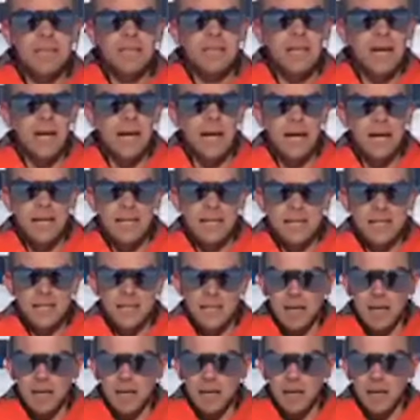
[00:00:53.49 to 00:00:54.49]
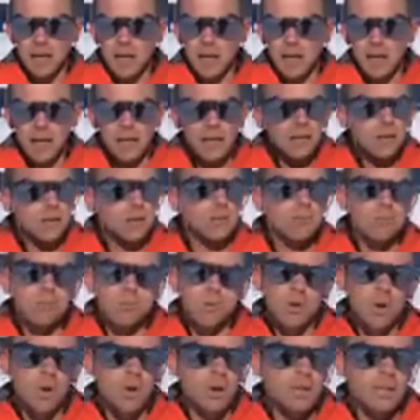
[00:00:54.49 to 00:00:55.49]
and
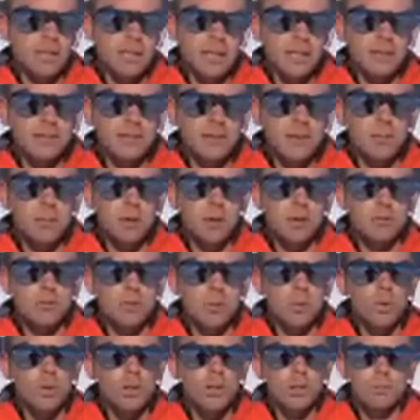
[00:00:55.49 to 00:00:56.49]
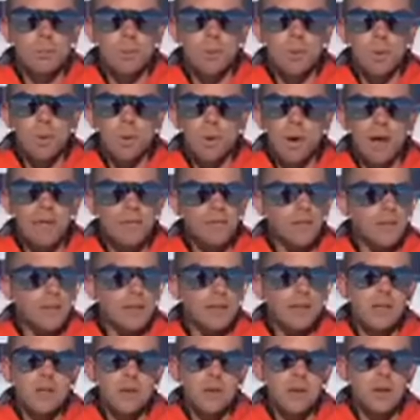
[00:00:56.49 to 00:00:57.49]
guys, thanks very much for all your support, everything
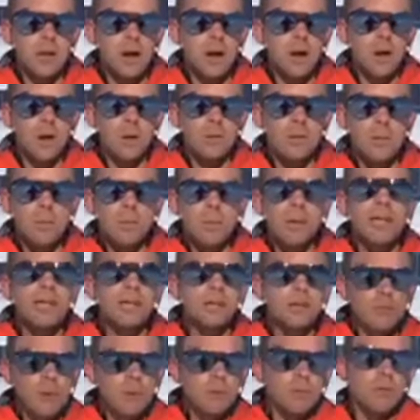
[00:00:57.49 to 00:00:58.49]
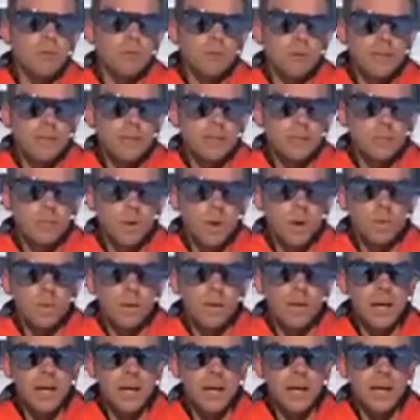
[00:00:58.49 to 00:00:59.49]
you're doing at home, and please remember the reason why we're
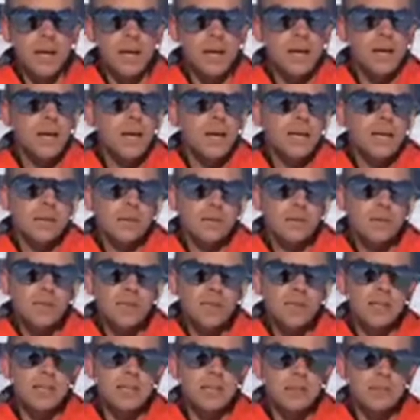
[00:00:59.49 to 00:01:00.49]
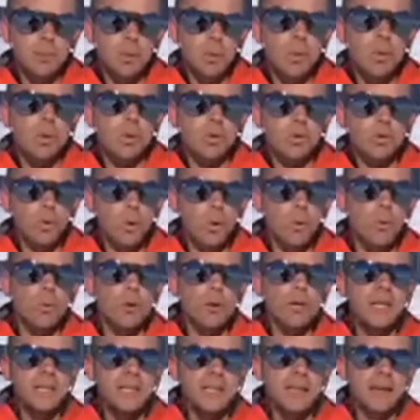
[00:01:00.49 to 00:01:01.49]
here. It's obviously to support the Royal
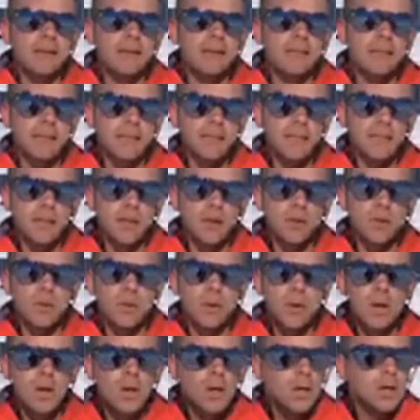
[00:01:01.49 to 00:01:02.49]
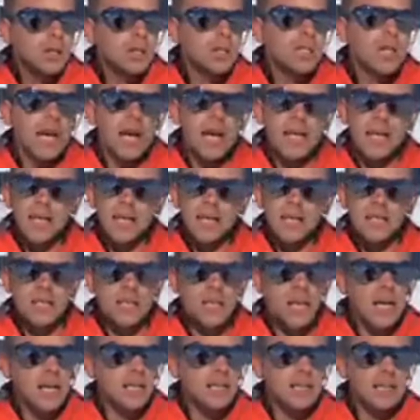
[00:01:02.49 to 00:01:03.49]
Marines charity. So share this,
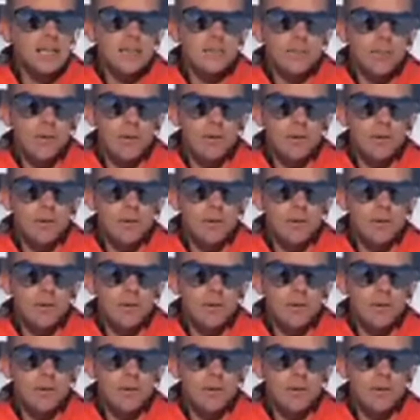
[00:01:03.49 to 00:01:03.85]
share 65